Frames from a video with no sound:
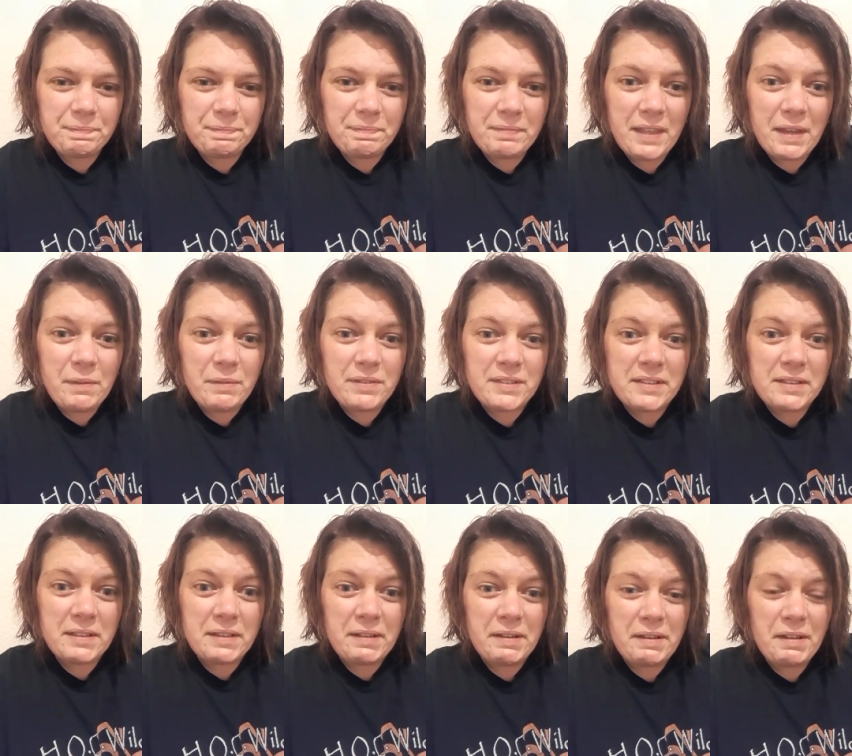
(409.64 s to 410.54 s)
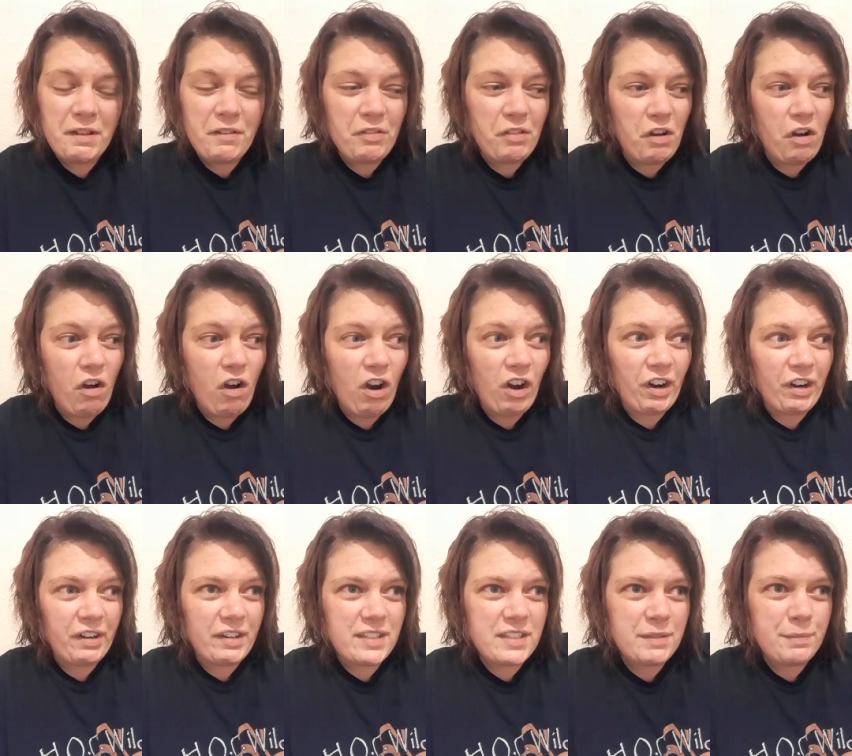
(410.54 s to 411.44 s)
That was the
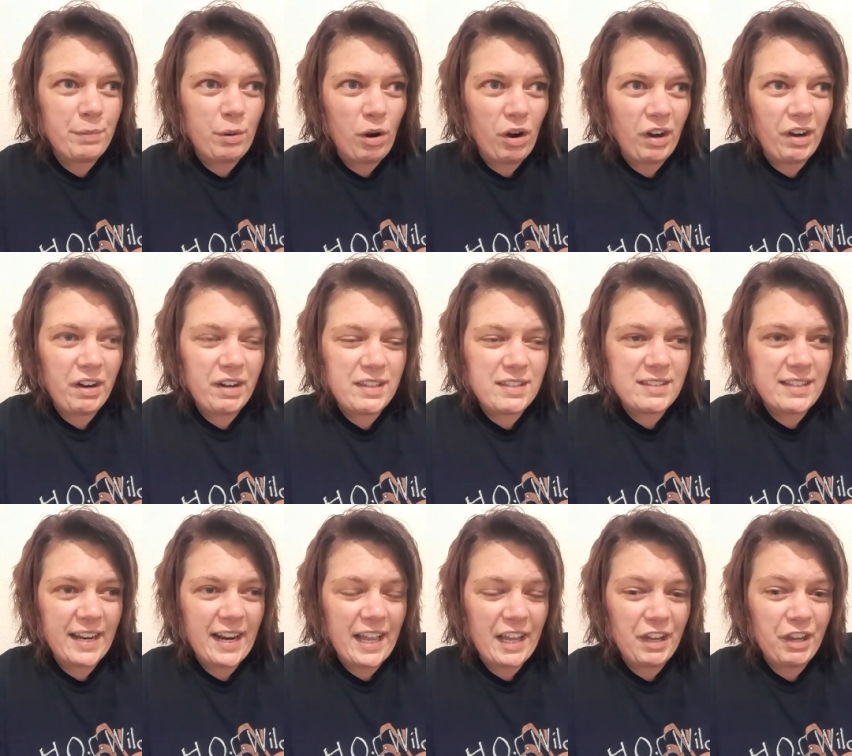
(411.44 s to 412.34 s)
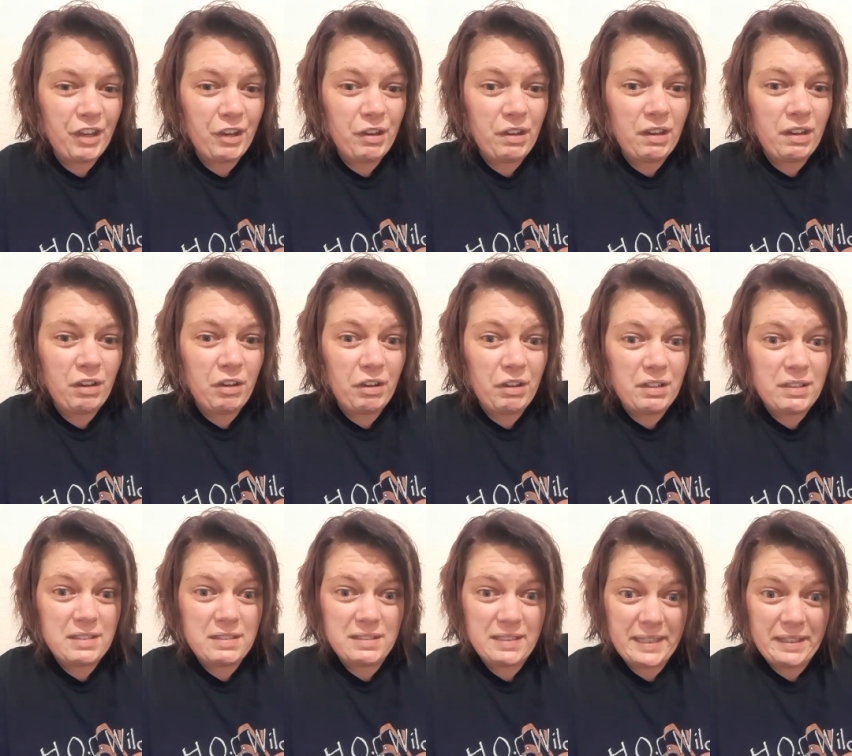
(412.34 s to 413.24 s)
hardest part, is that I
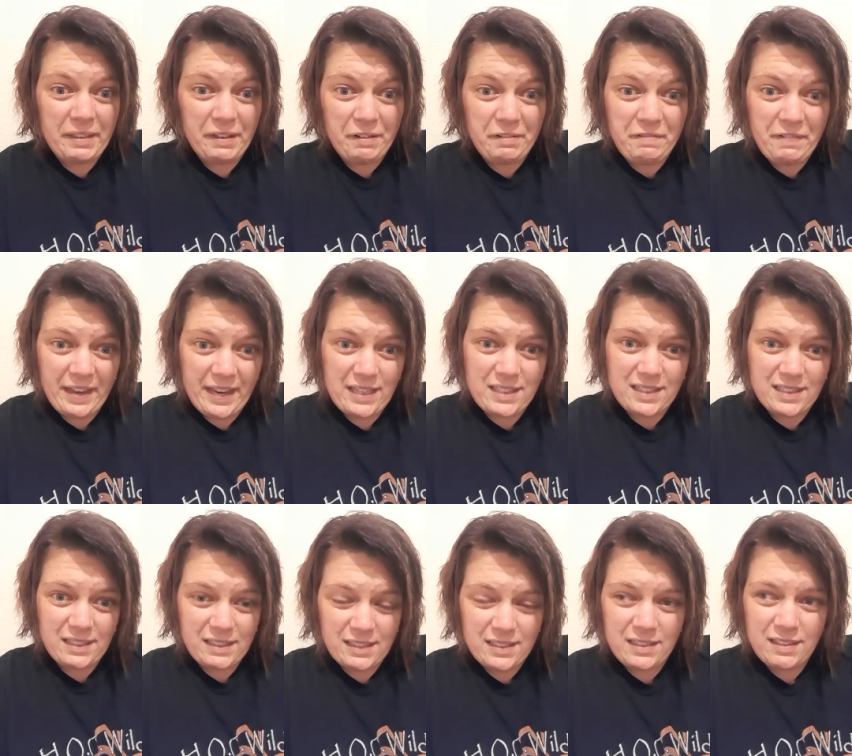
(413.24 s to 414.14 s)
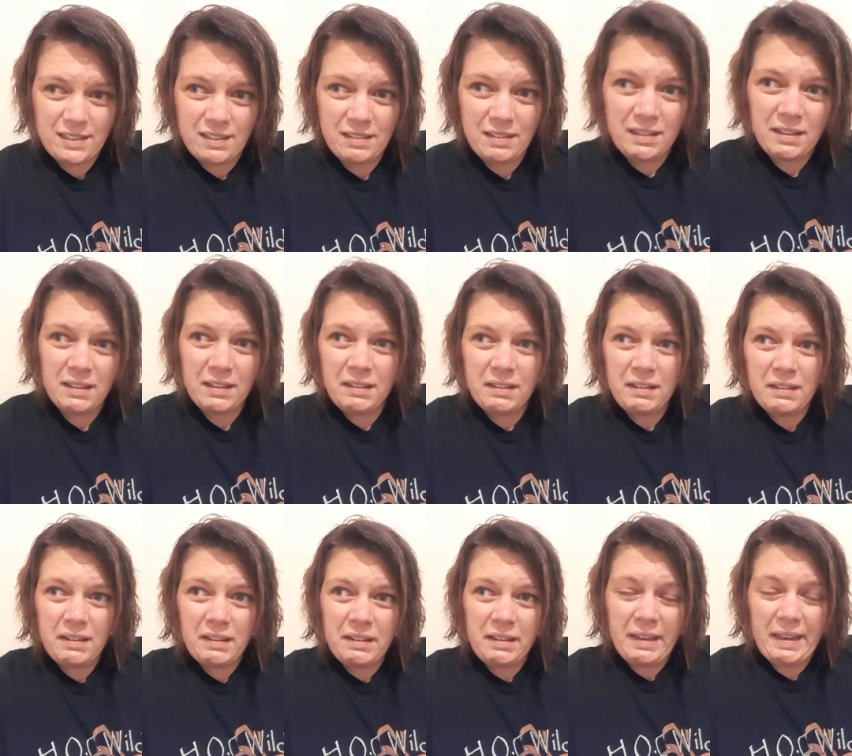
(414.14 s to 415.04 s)
couldn't see their faces.
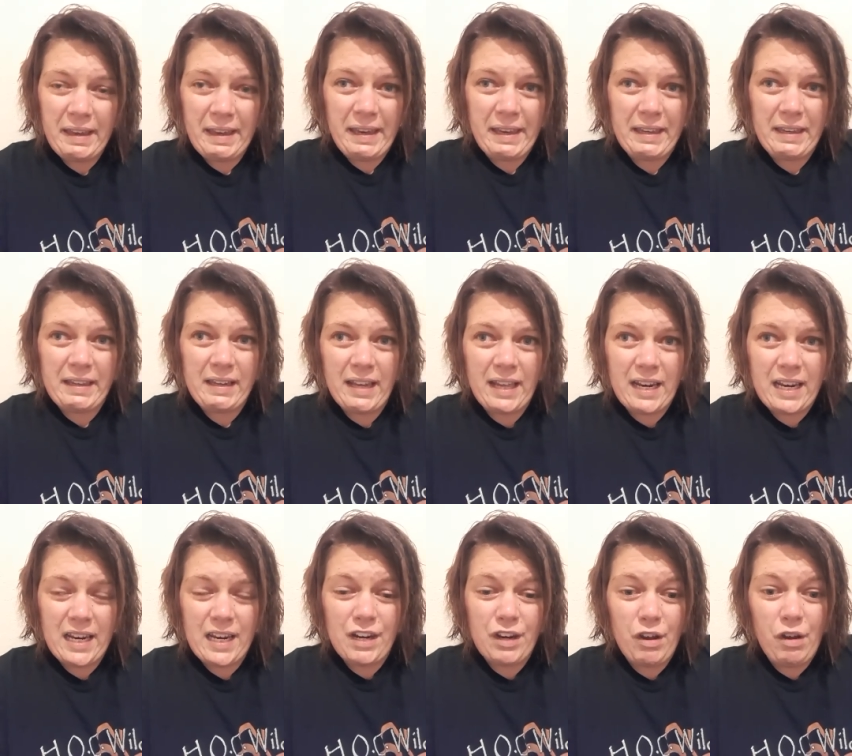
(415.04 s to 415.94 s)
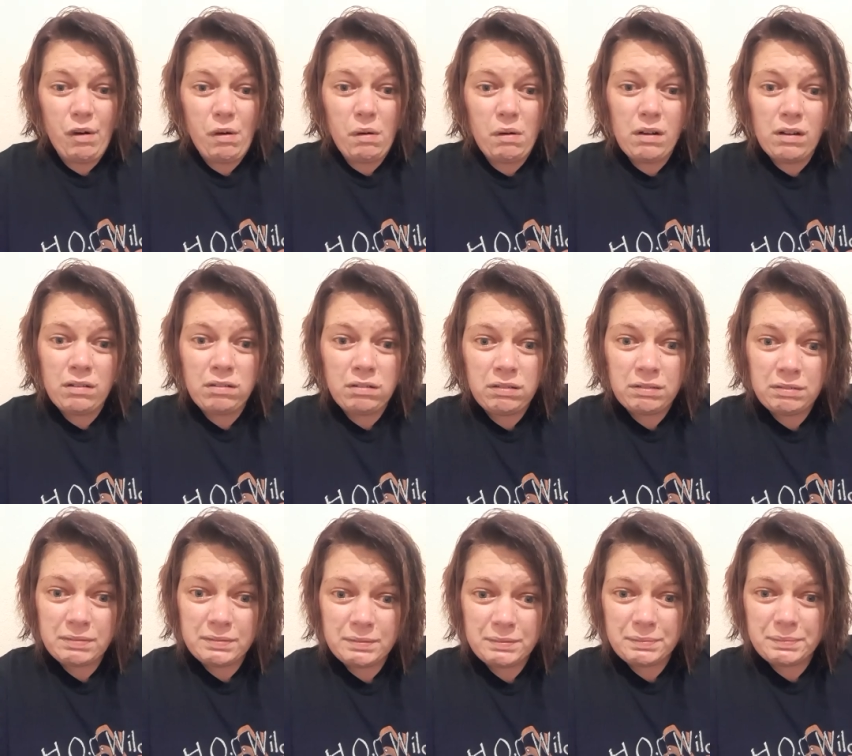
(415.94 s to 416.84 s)
And I didn't know
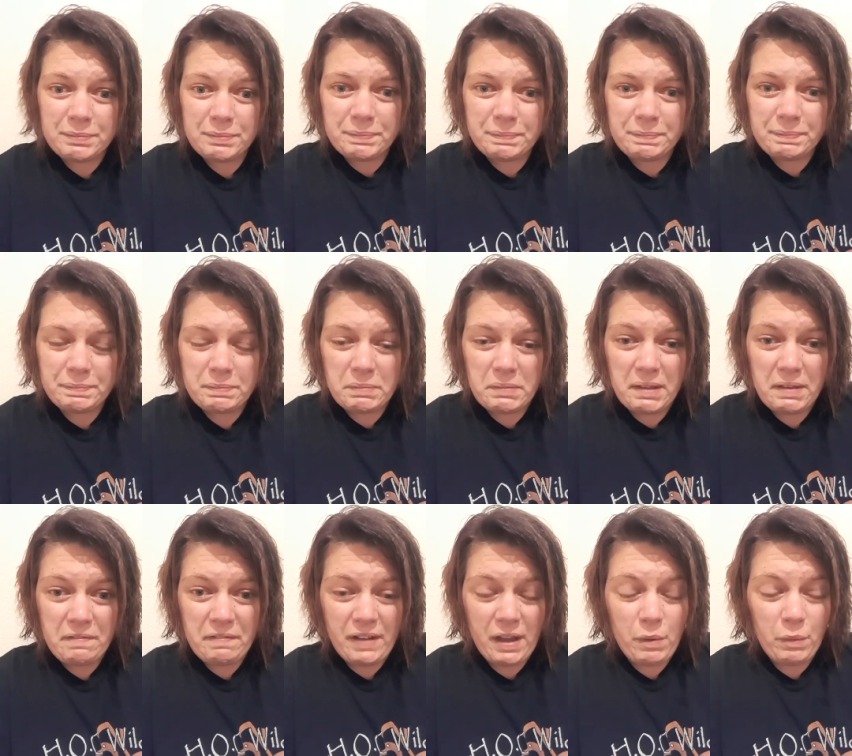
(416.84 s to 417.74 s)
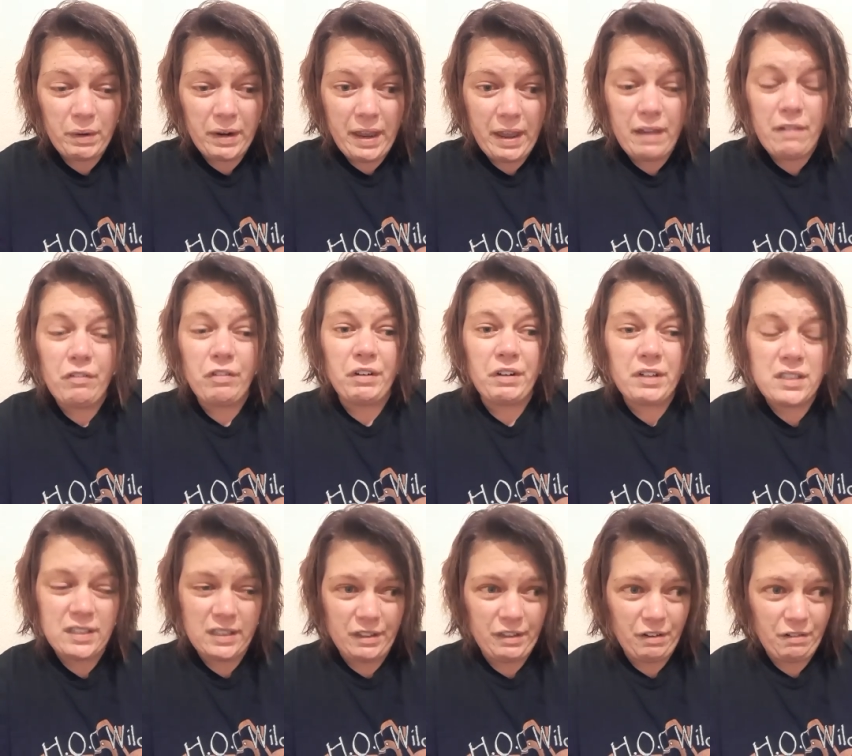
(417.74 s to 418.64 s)
if I would ever
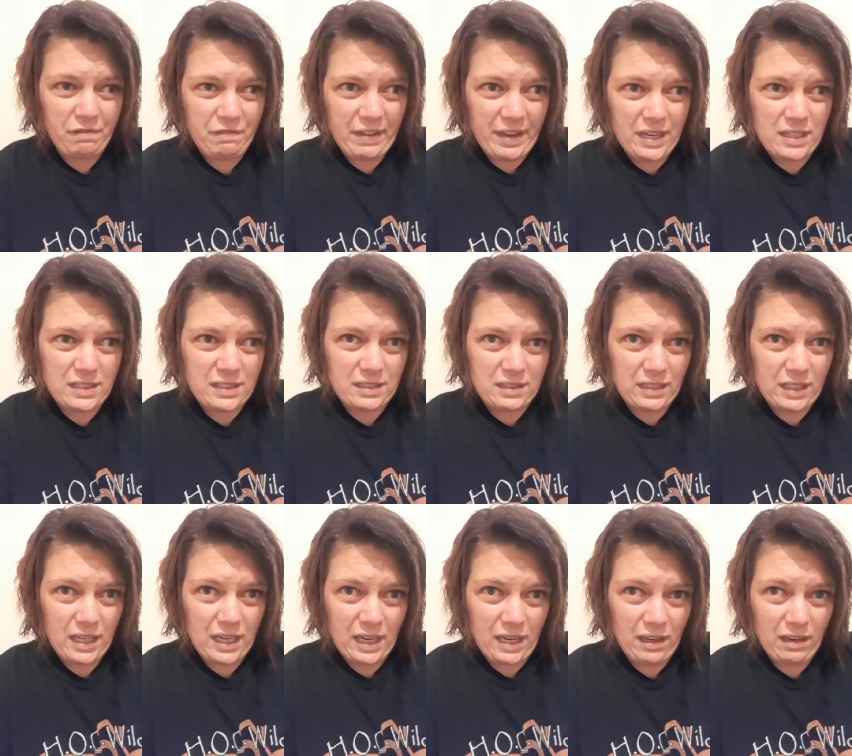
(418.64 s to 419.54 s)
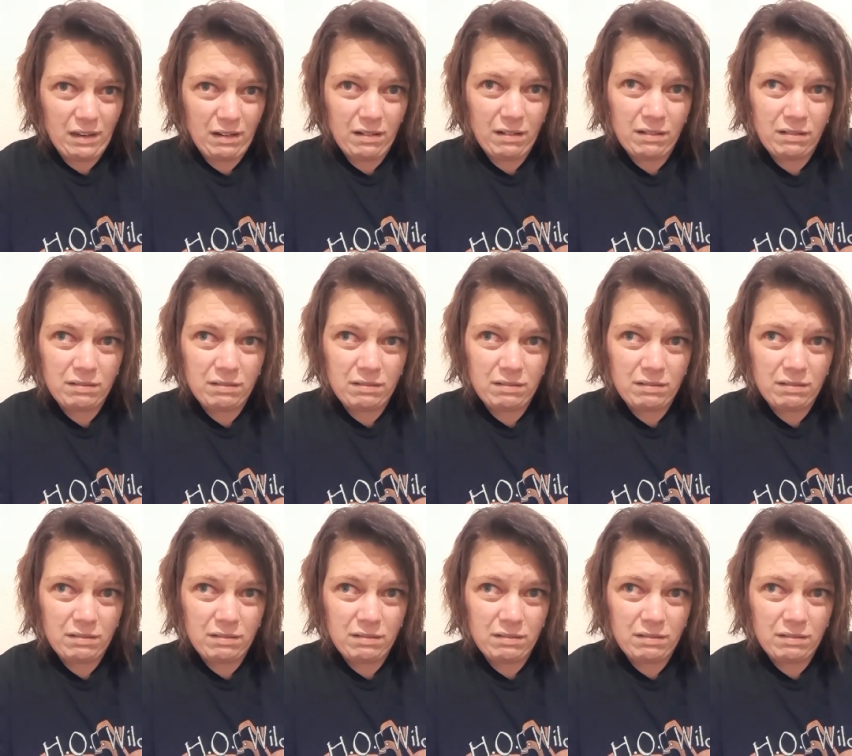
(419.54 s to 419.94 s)
see their faces again.